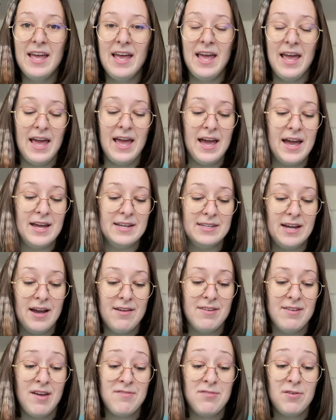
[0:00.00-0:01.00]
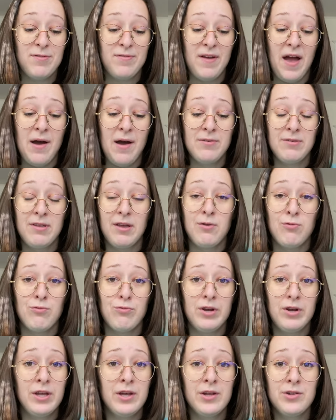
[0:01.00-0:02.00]
And I've never found like
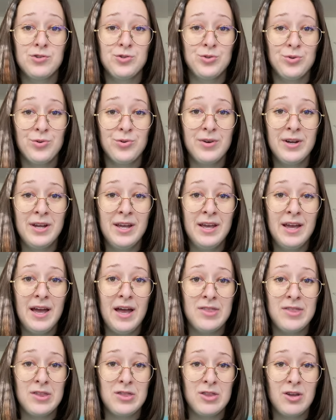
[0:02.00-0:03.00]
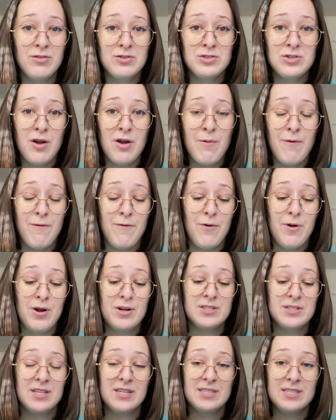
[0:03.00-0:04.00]
real jewelry at the thrift store before.
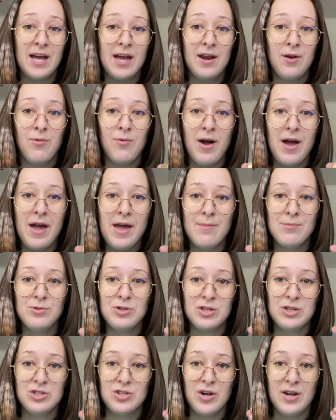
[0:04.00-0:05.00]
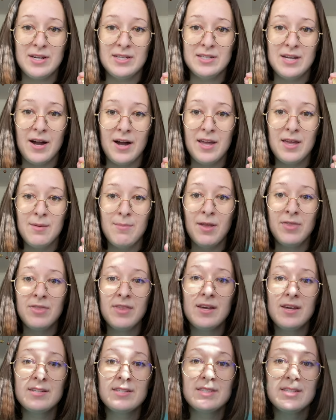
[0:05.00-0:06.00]
So that's kind of why I'm just trying to document
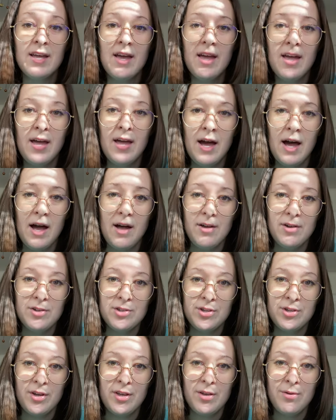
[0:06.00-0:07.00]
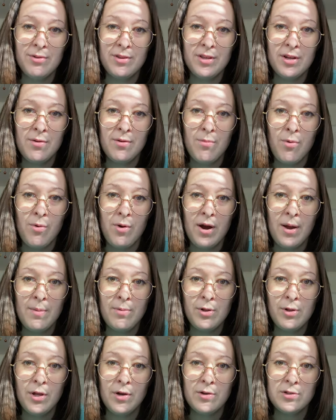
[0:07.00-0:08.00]
this. I'll show you a little more up
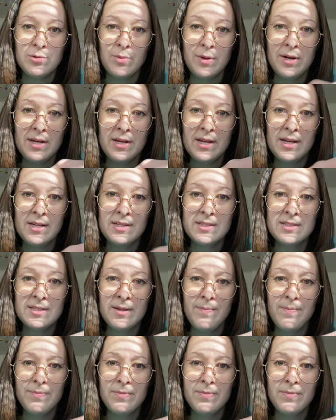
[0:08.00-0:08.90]
close what it is.